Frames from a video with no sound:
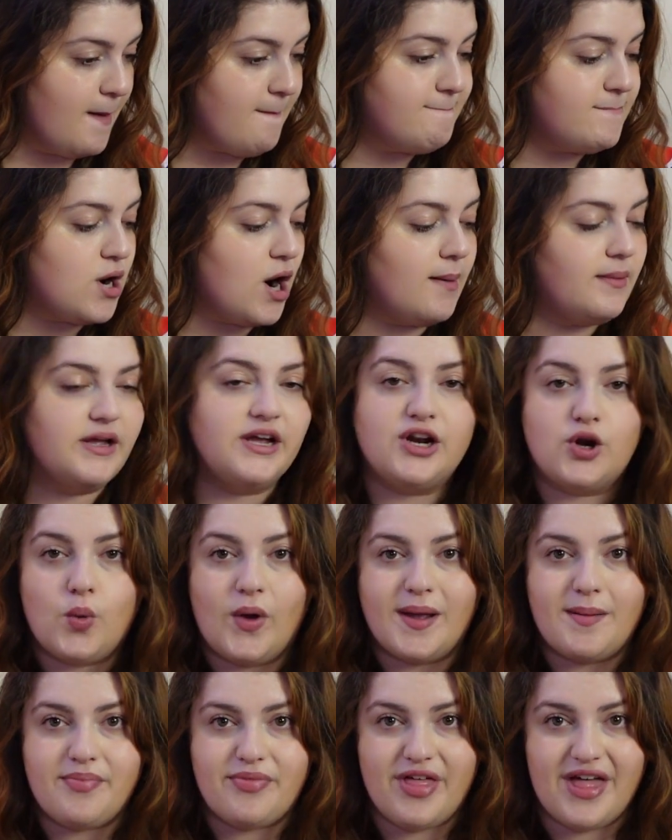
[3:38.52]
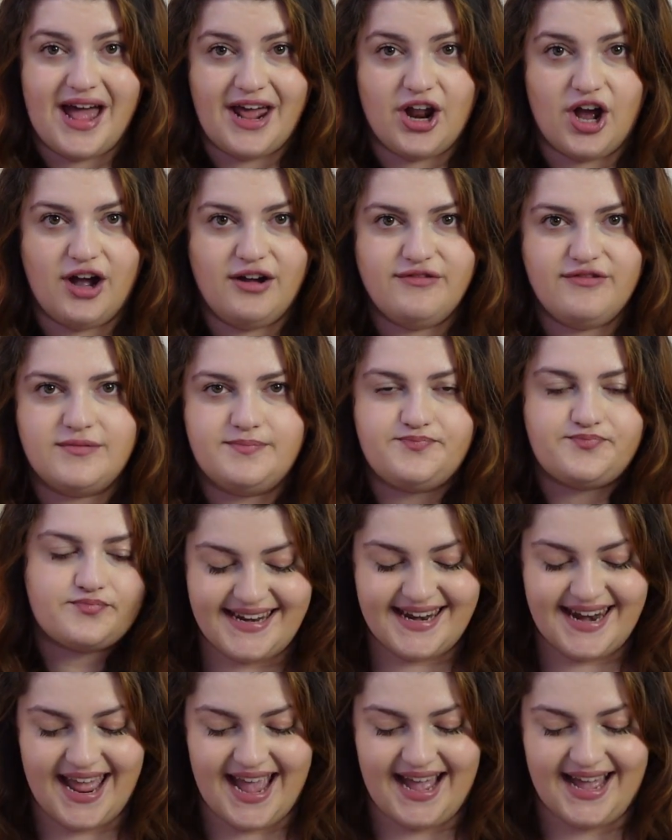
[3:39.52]
Probably gonna wipe that off.
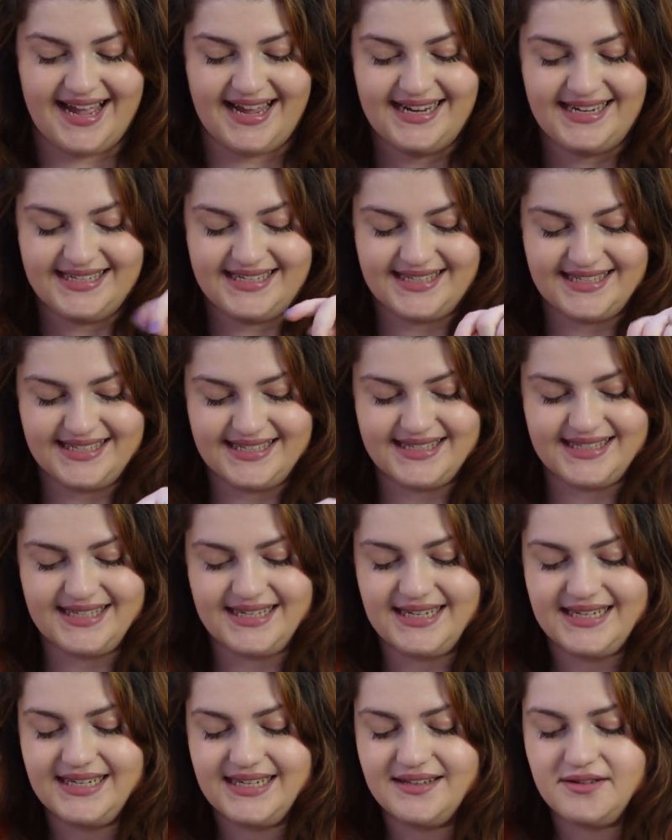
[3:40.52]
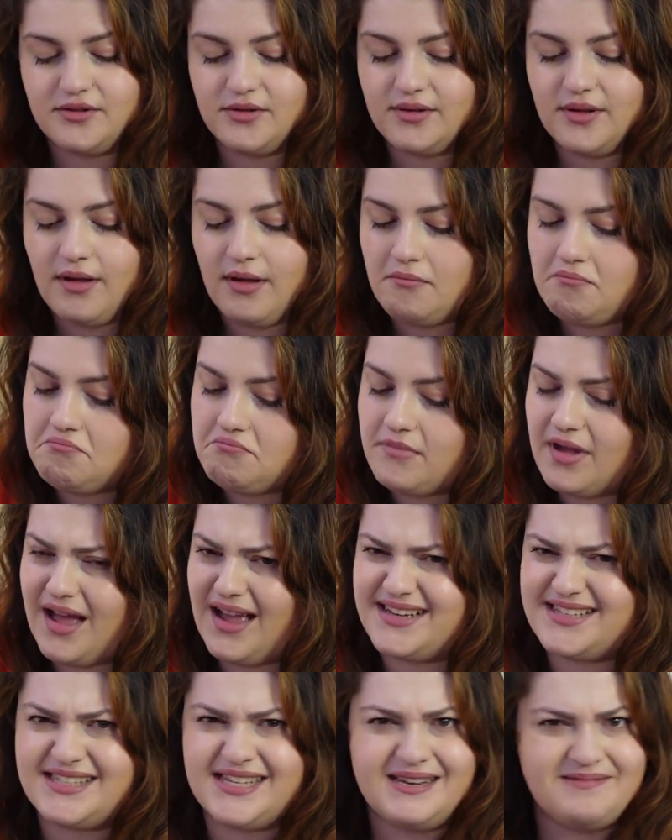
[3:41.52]
Next, I
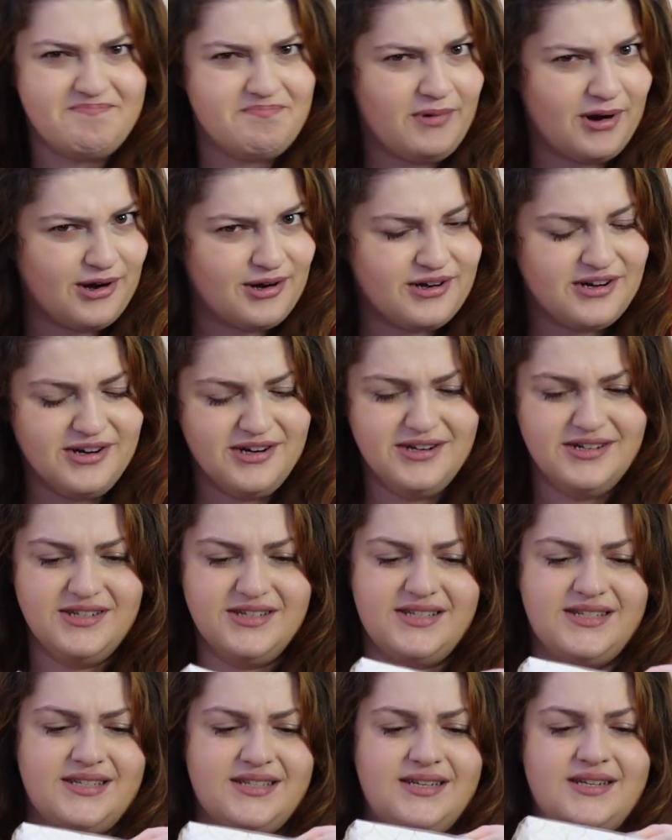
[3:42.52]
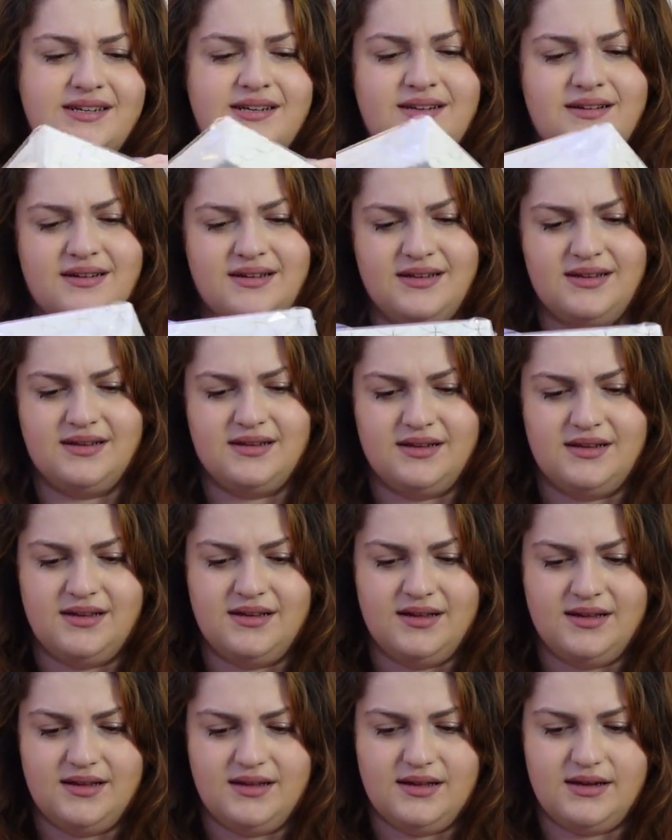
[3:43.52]
see markers.
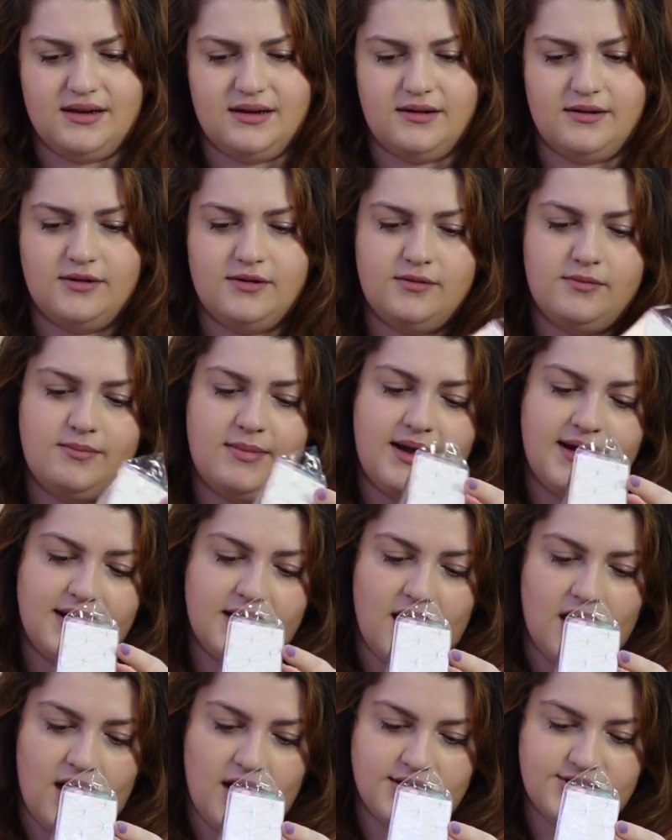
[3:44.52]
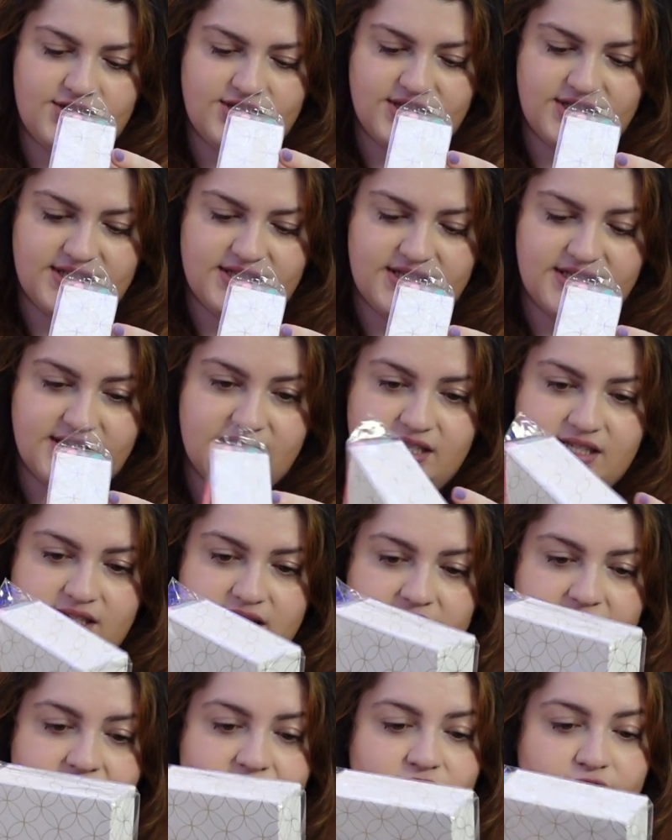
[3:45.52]
Oh my gosh, is this
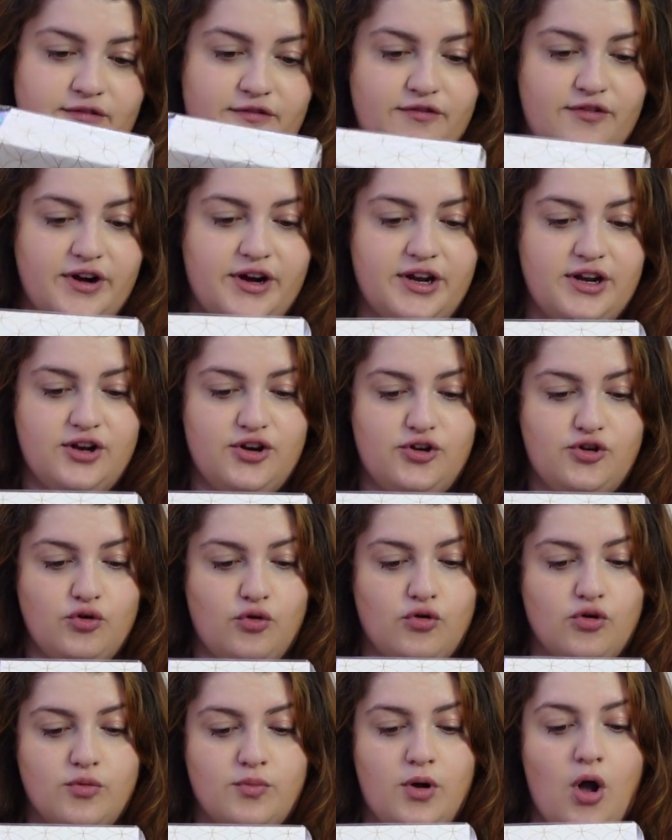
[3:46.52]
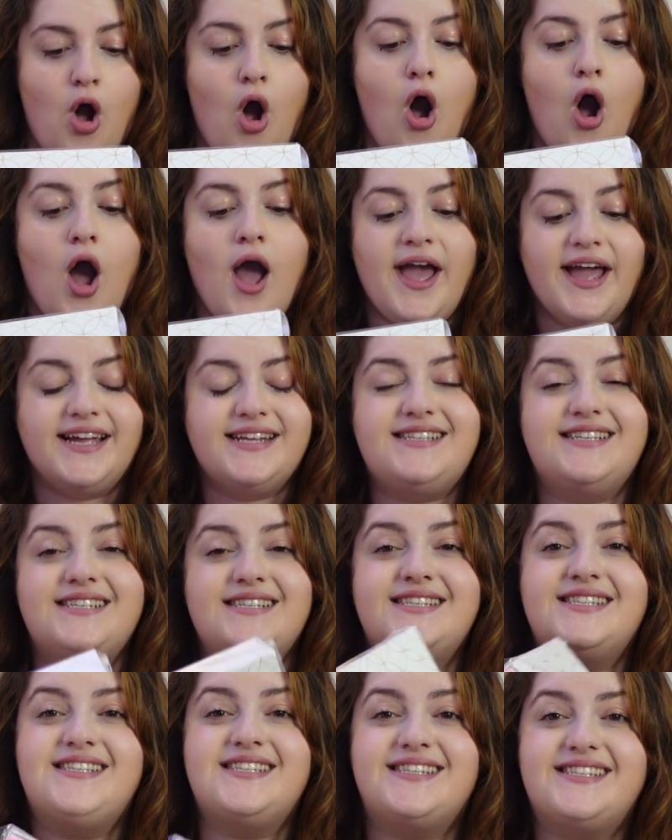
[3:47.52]
like a freaking adorable? It's a
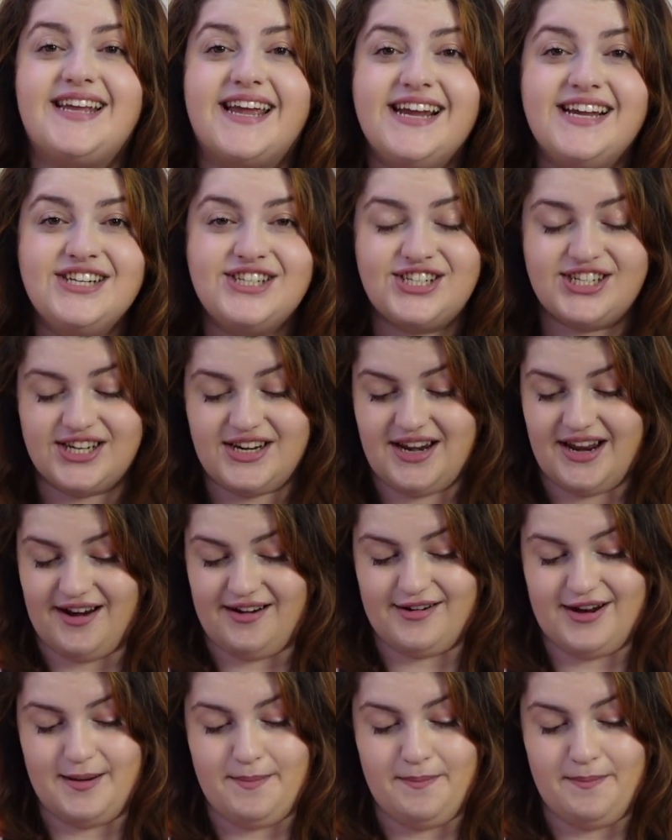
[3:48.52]
stationery